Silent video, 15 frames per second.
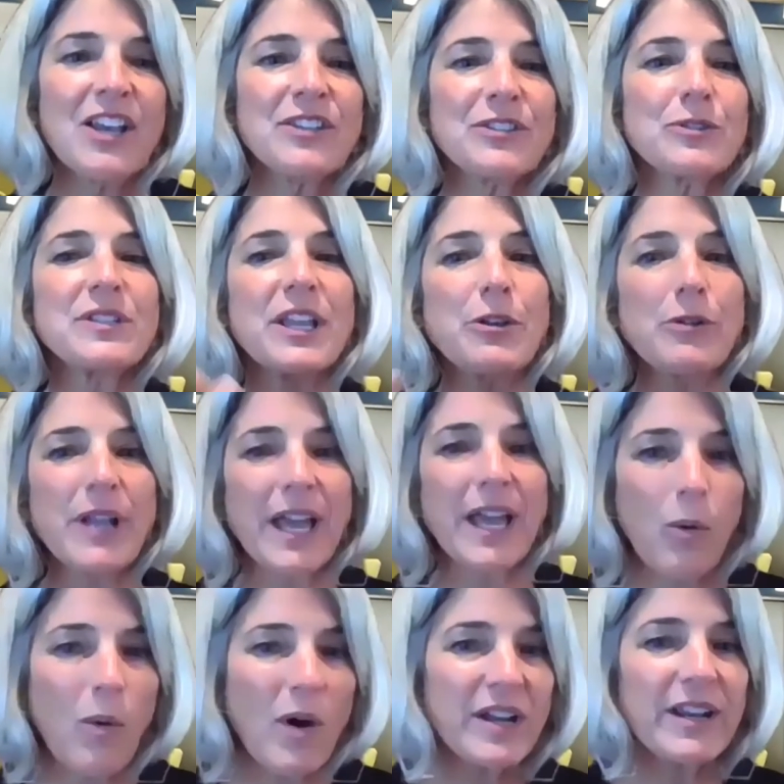So say you get a
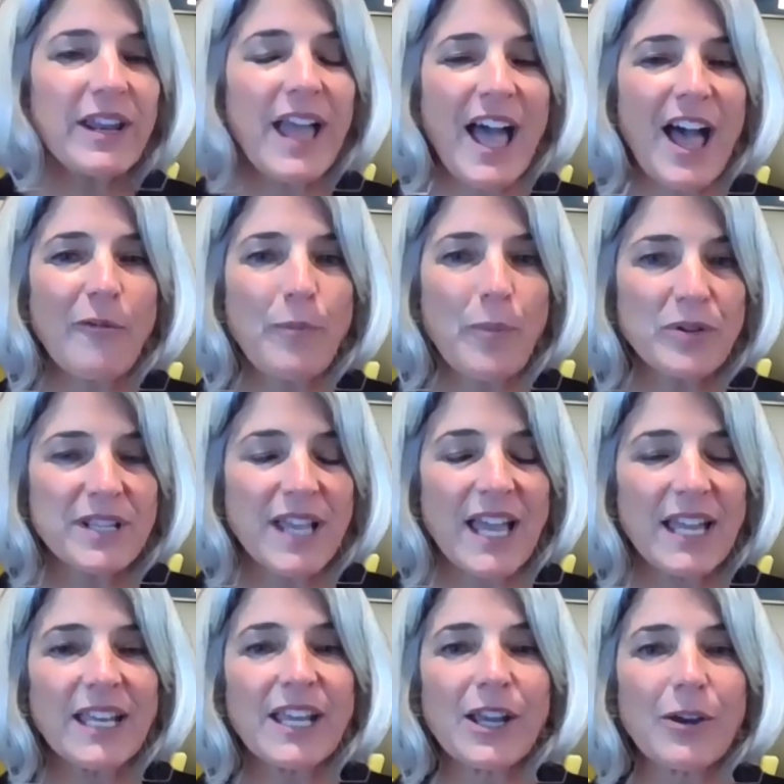
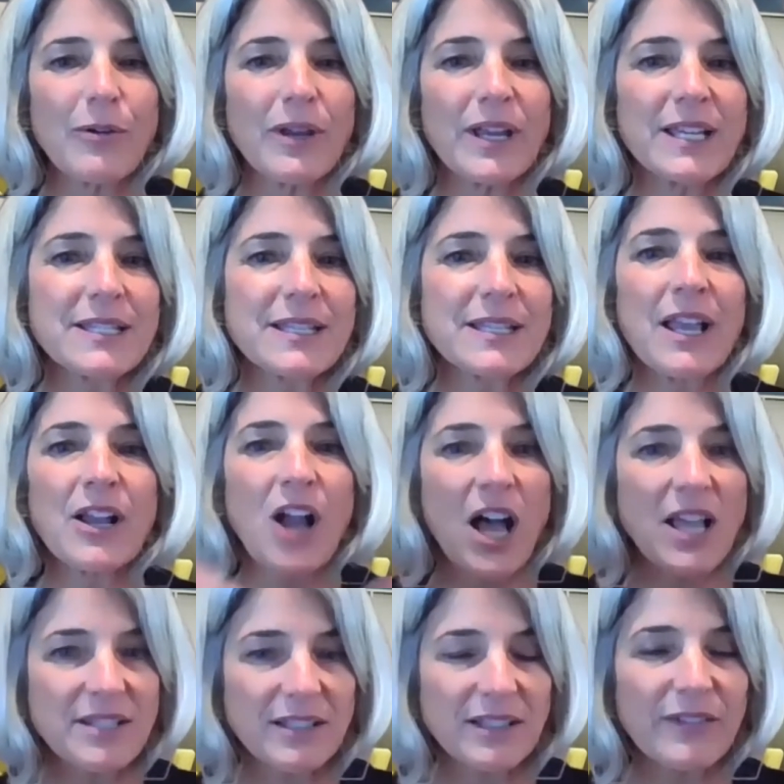1.5% increase,
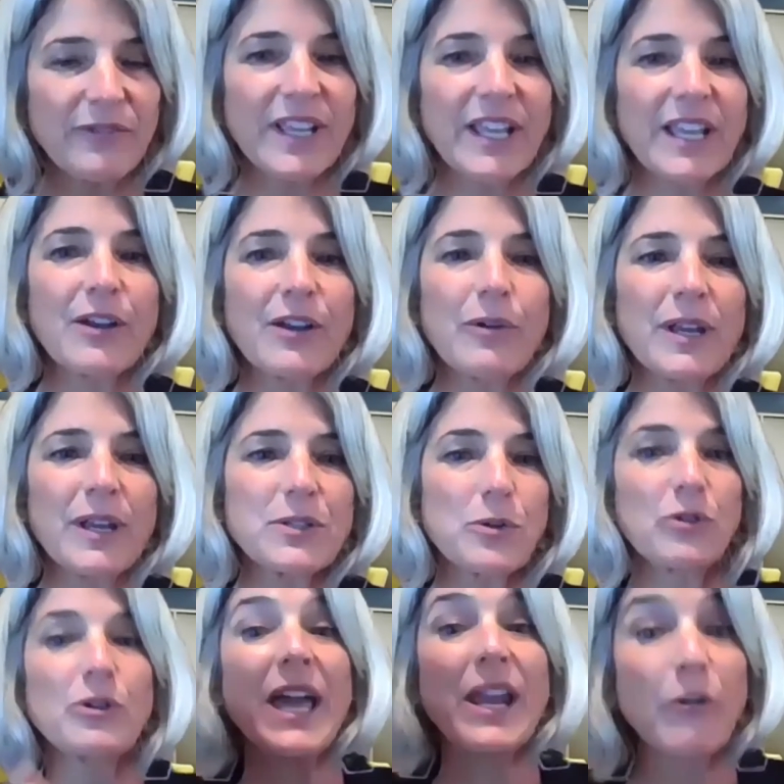cost of living increase, or
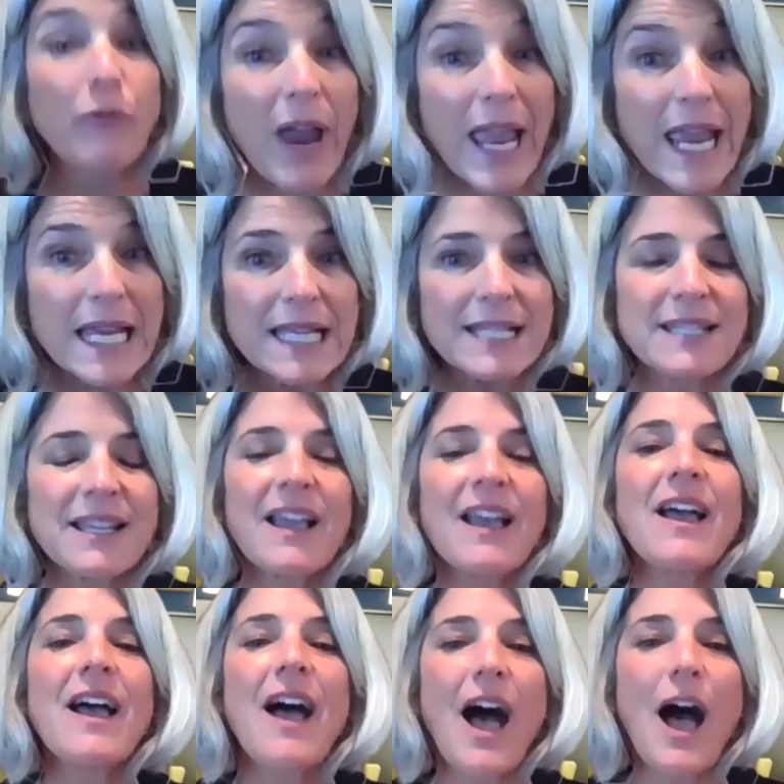you get a raise,
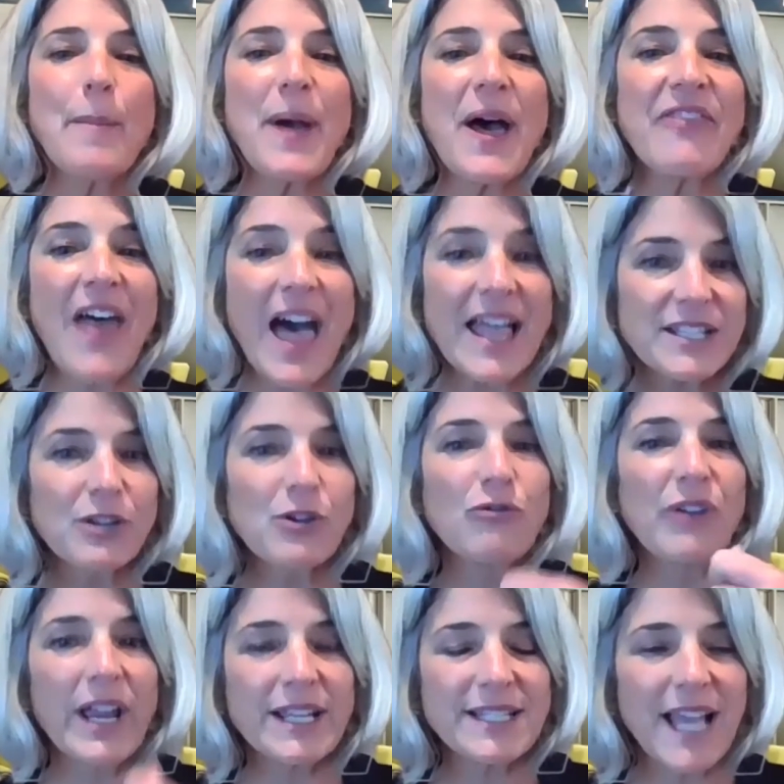that's a
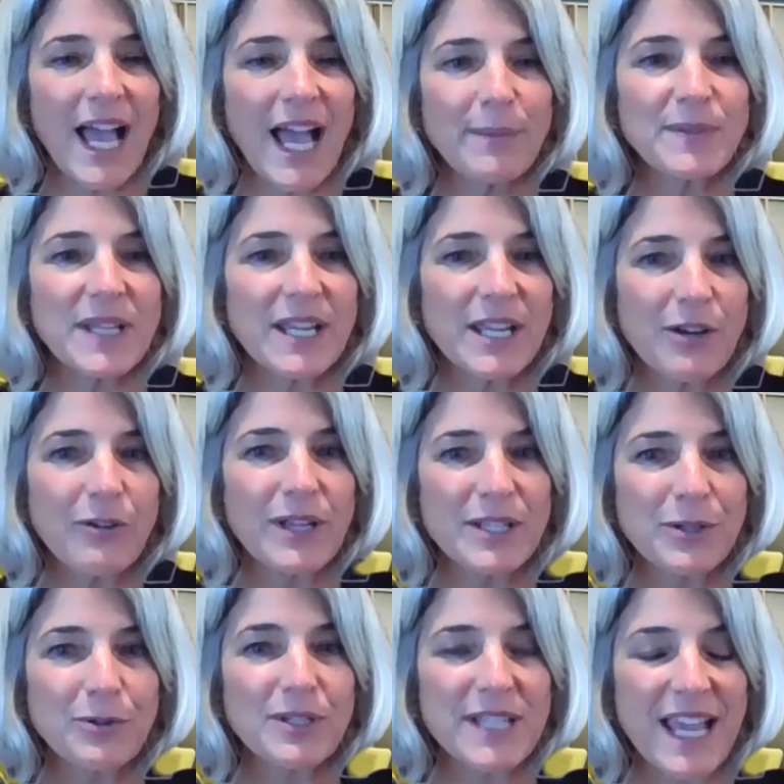great time to increase
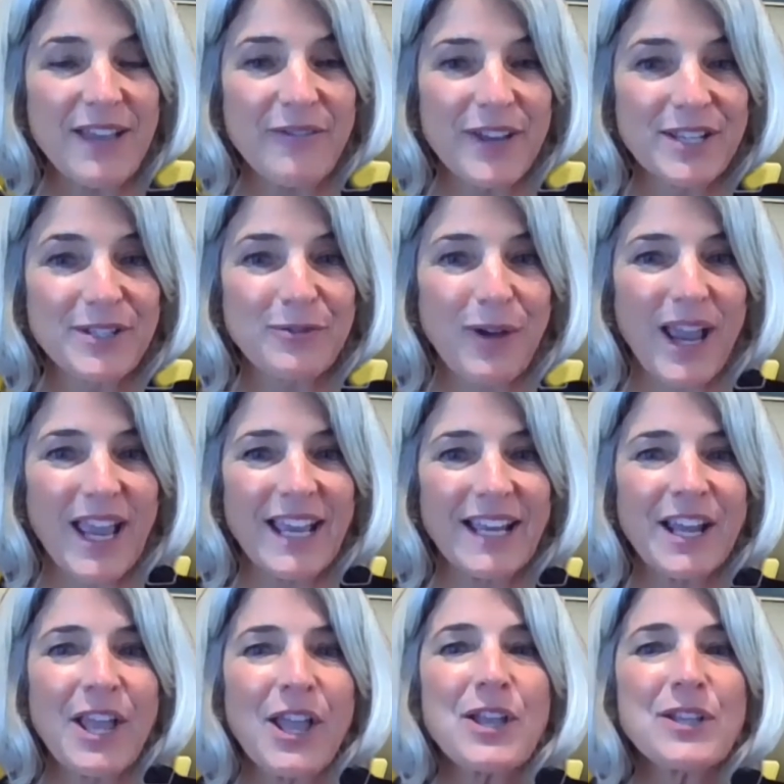your savings rate
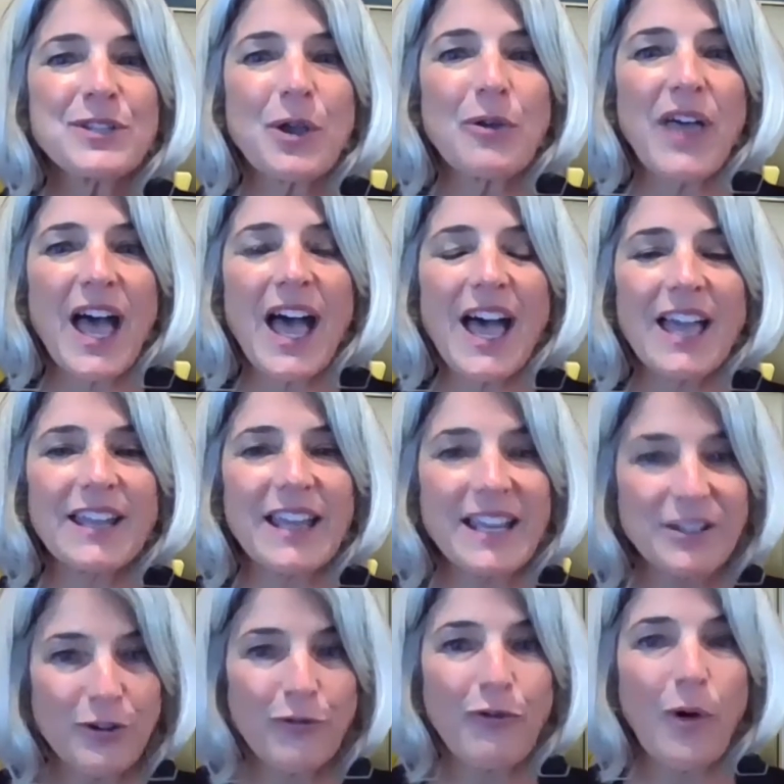so that in
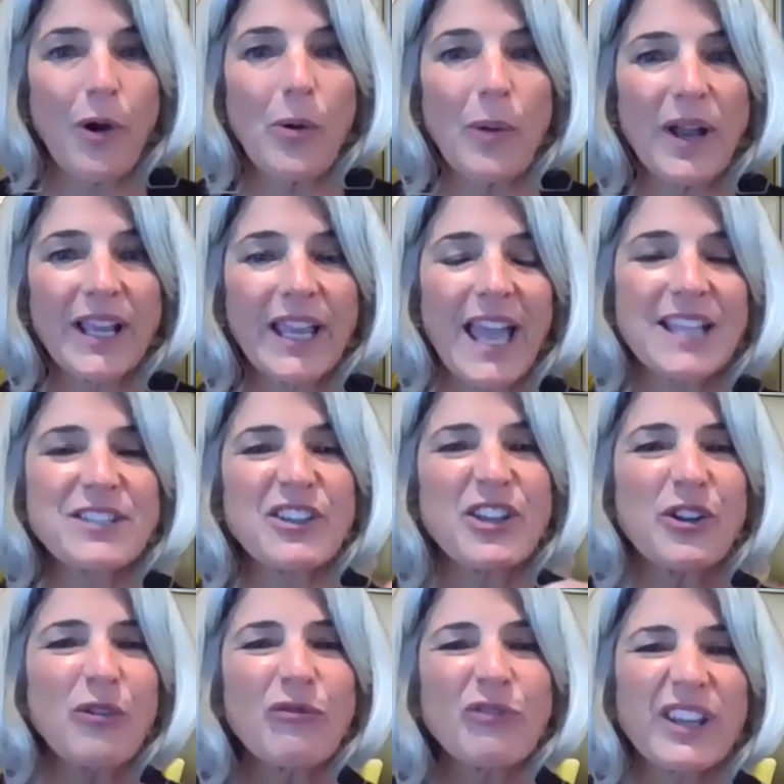your 401k, so you
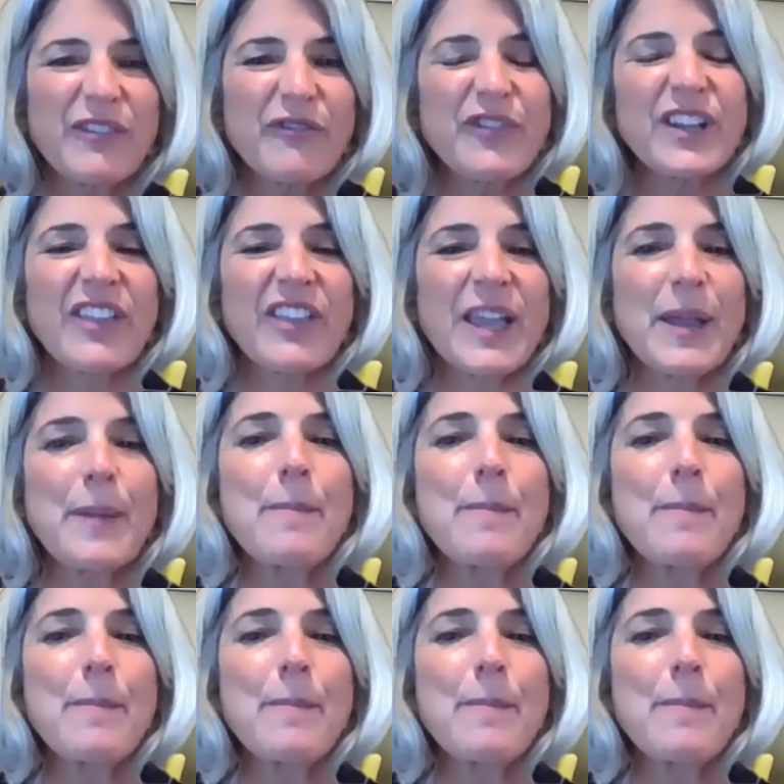don't really feel the